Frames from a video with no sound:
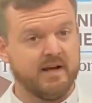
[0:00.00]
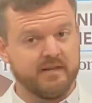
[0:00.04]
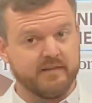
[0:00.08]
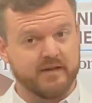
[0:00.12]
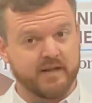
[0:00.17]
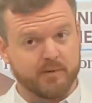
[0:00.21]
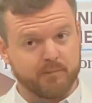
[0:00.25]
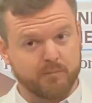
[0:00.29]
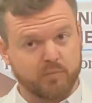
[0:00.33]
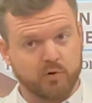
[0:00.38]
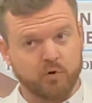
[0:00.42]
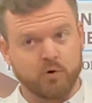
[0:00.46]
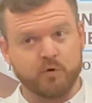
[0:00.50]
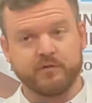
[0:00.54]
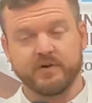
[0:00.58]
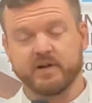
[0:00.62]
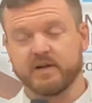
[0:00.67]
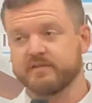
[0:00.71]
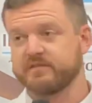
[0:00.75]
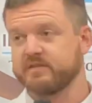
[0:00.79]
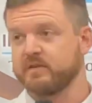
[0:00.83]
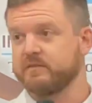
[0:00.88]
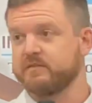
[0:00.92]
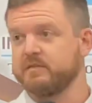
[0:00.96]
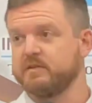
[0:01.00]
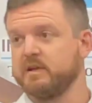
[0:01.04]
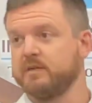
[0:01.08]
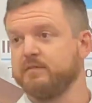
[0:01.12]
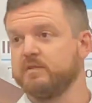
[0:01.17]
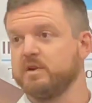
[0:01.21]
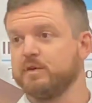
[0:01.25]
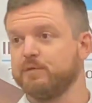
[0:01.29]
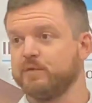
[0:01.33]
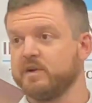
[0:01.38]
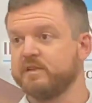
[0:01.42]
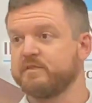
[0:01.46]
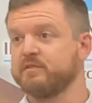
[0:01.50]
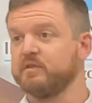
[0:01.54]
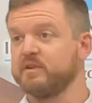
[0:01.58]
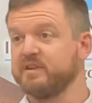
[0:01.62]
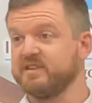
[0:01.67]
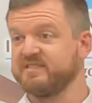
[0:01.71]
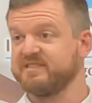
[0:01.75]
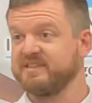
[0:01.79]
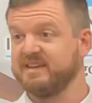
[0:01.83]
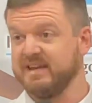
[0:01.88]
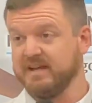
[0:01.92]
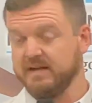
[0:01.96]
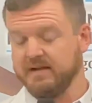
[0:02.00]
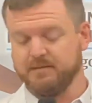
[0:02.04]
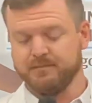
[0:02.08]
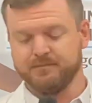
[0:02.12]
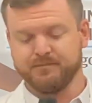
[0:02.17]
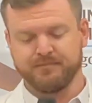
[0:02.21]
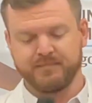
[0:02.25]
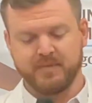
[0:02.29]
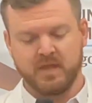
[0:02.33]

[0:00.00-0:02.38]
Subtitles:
The improving of sensitivity of insulin is key.